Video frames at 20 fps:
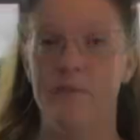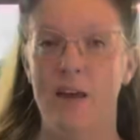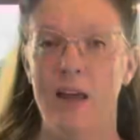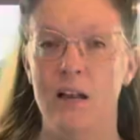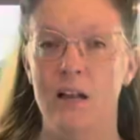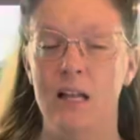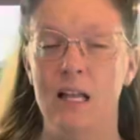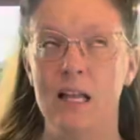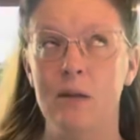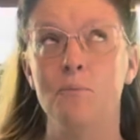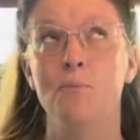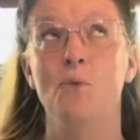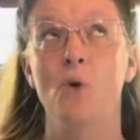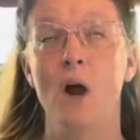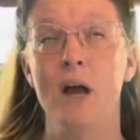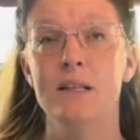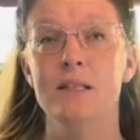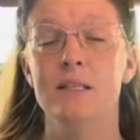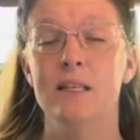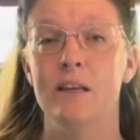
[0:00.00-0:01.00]

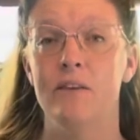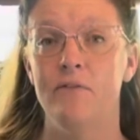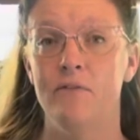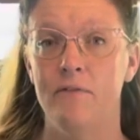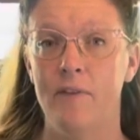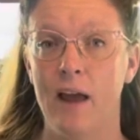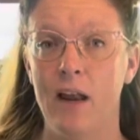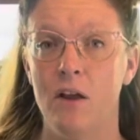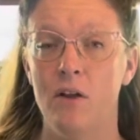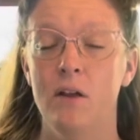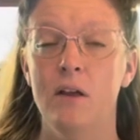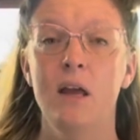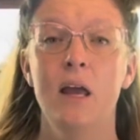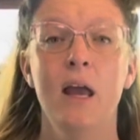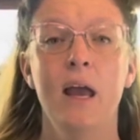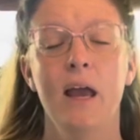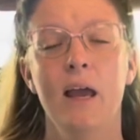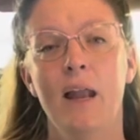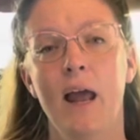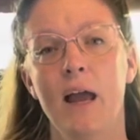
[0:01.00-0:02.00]
leaf fennel,
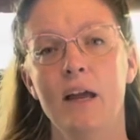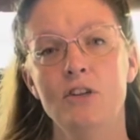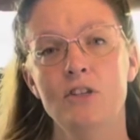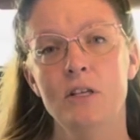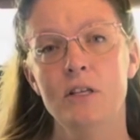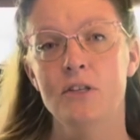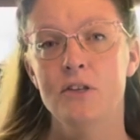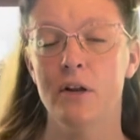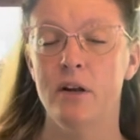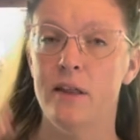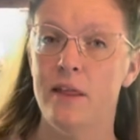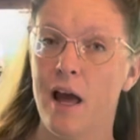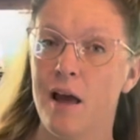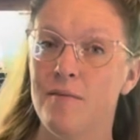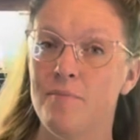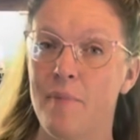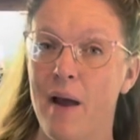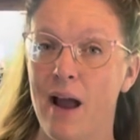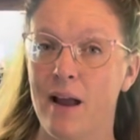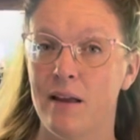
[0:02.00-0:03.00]
and I actually started
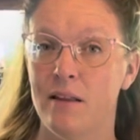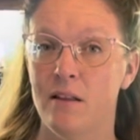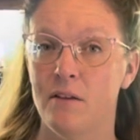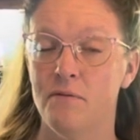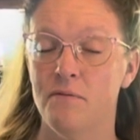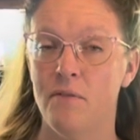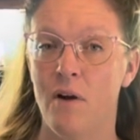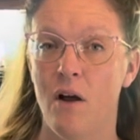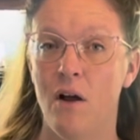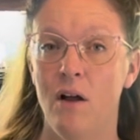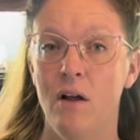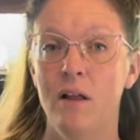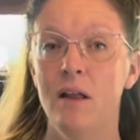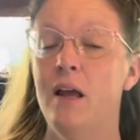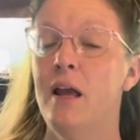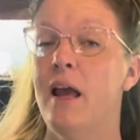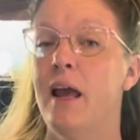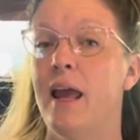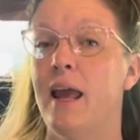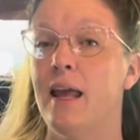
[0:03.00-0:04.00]
that back in the fall,
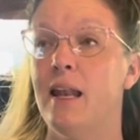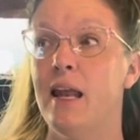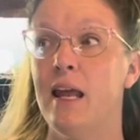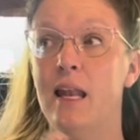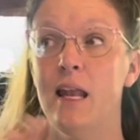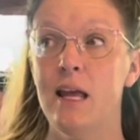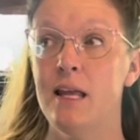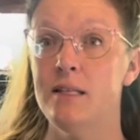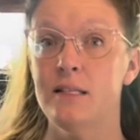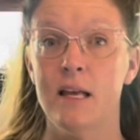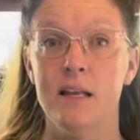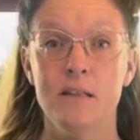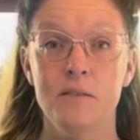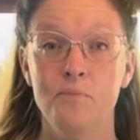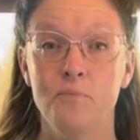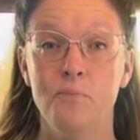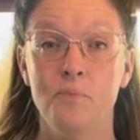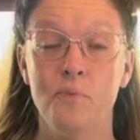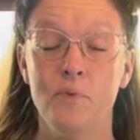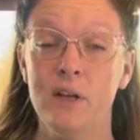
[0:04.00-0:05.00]
and it had
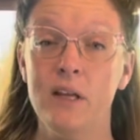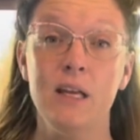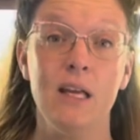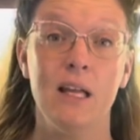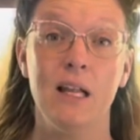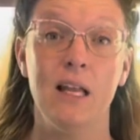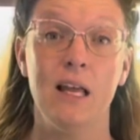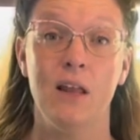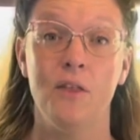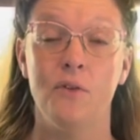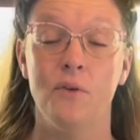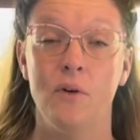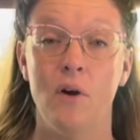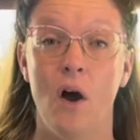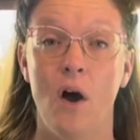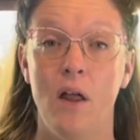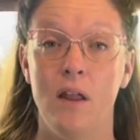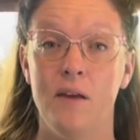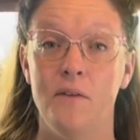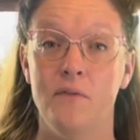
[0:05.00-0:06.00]
done brilliantly through
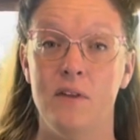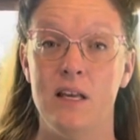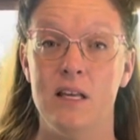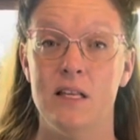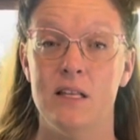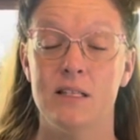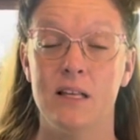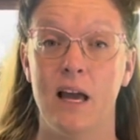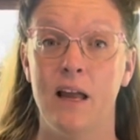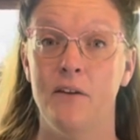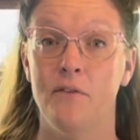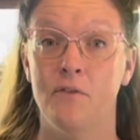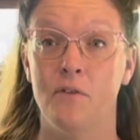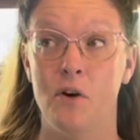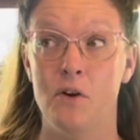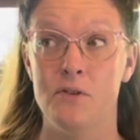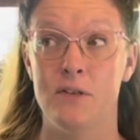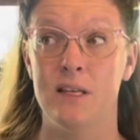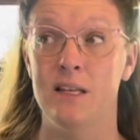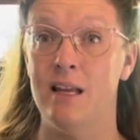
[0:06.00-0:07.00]
all of these kind of
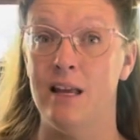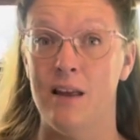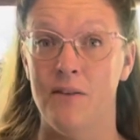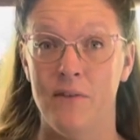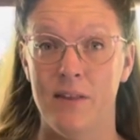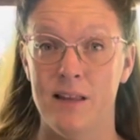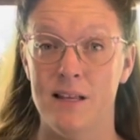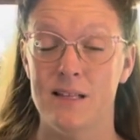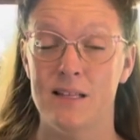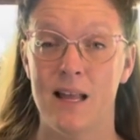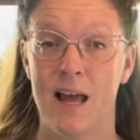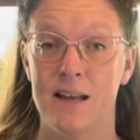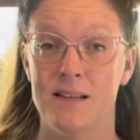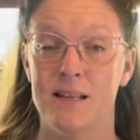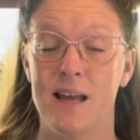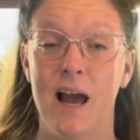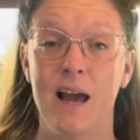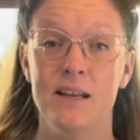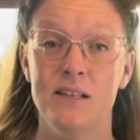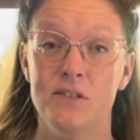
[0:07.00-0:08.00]
frozen, even this
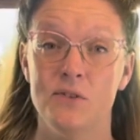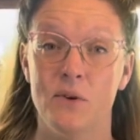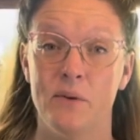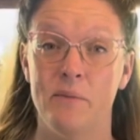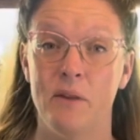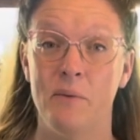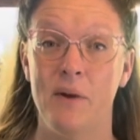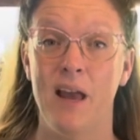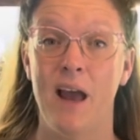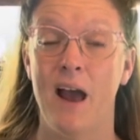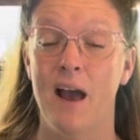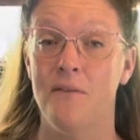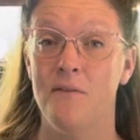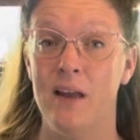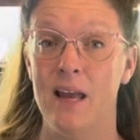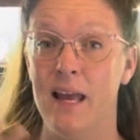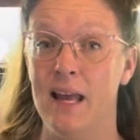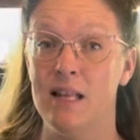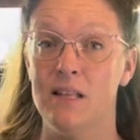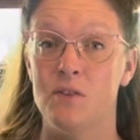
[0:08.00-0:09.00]
last ice storm that we have.
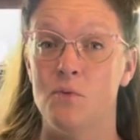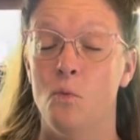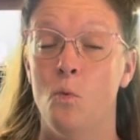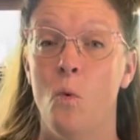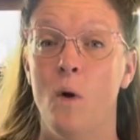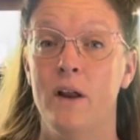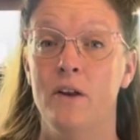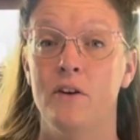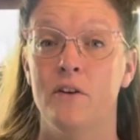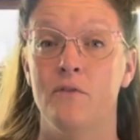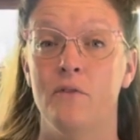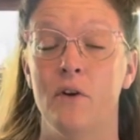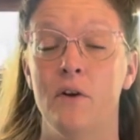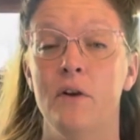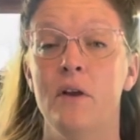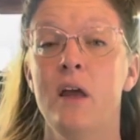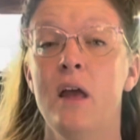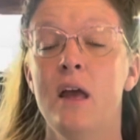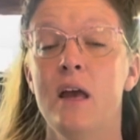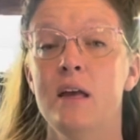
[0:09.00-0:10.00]
It's
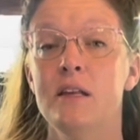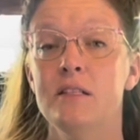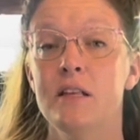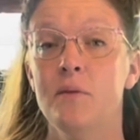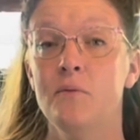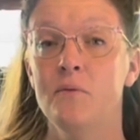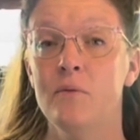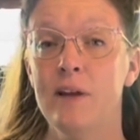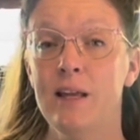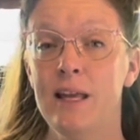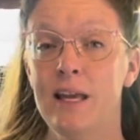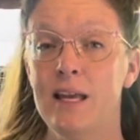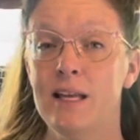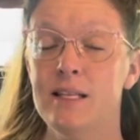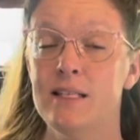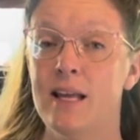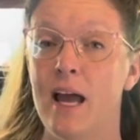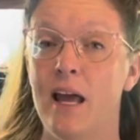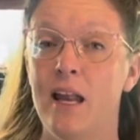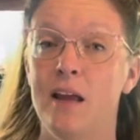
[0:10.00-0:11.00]
wonderful. So I'm really
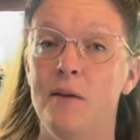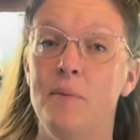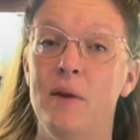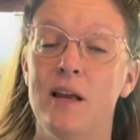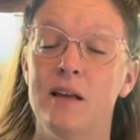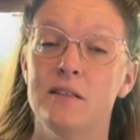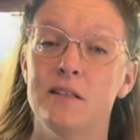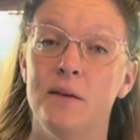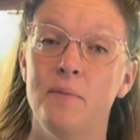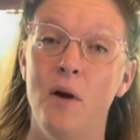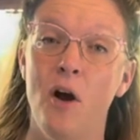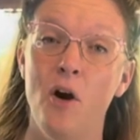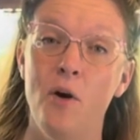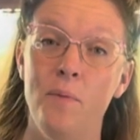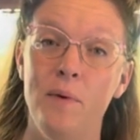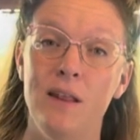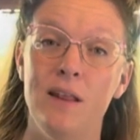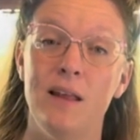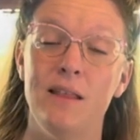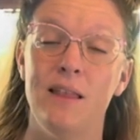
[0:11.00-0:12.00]
excited because I'm
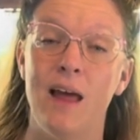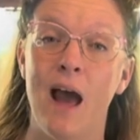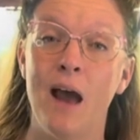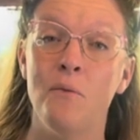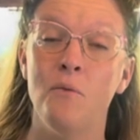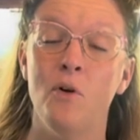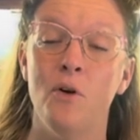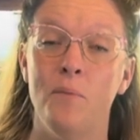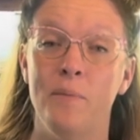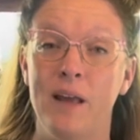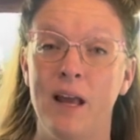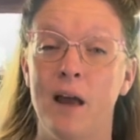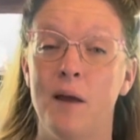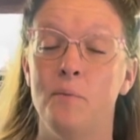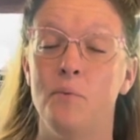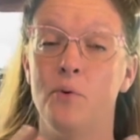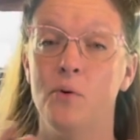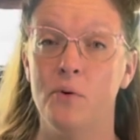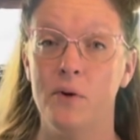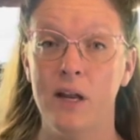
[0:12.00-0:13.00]
hoping that that will
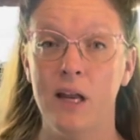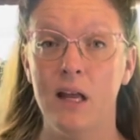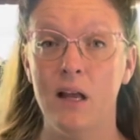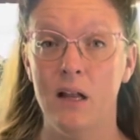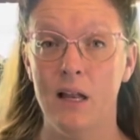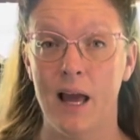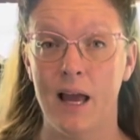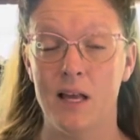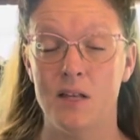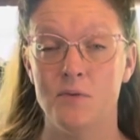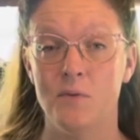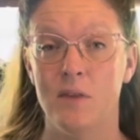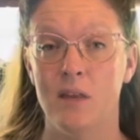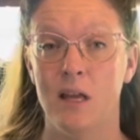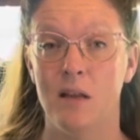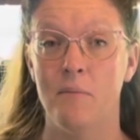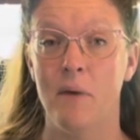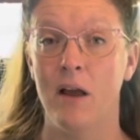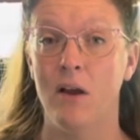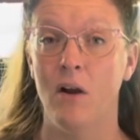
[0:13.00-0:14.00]
become perennialized
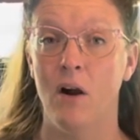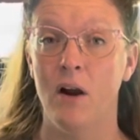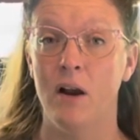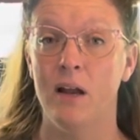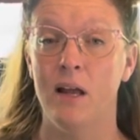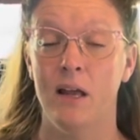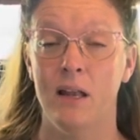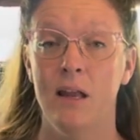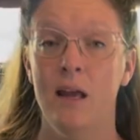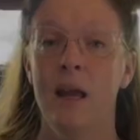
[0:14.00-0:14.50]
within my garden,